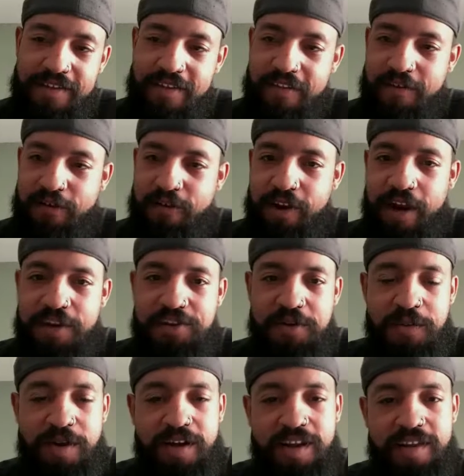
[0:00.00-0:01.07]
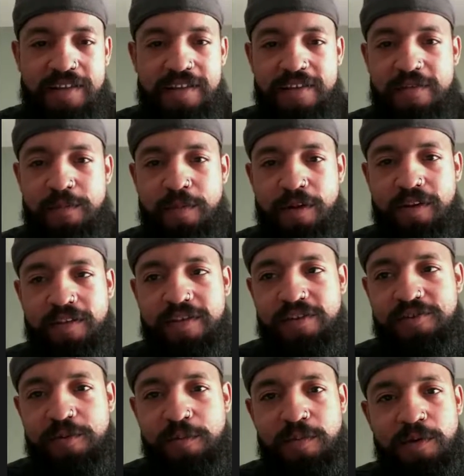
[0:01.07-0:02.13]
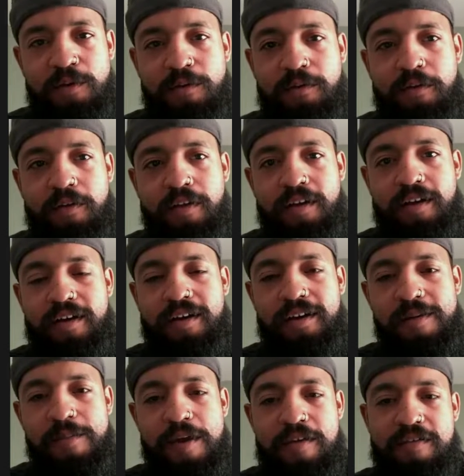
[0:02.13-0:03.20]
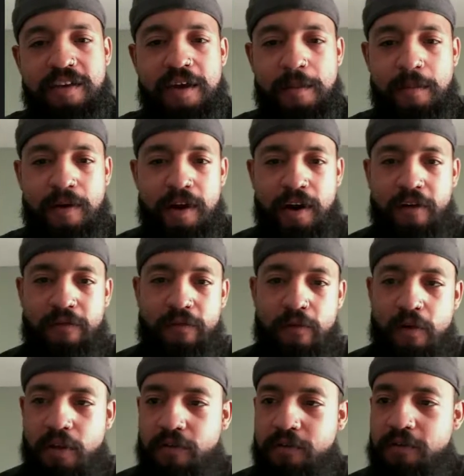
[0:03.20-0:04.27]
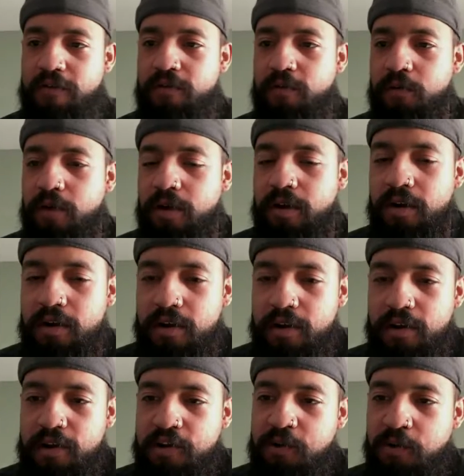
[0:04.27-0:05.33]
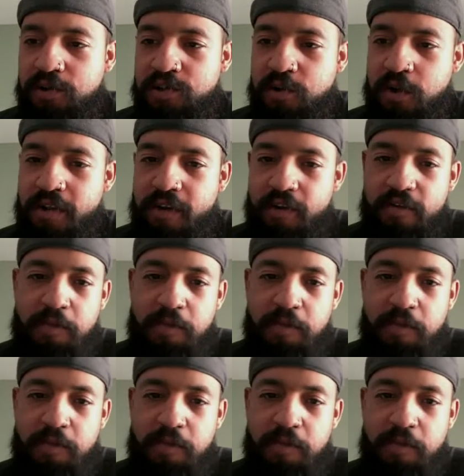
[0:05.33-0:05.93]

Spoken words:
his creation, man. He's built such a beautiful, amazing empire for all of us to enjoy there.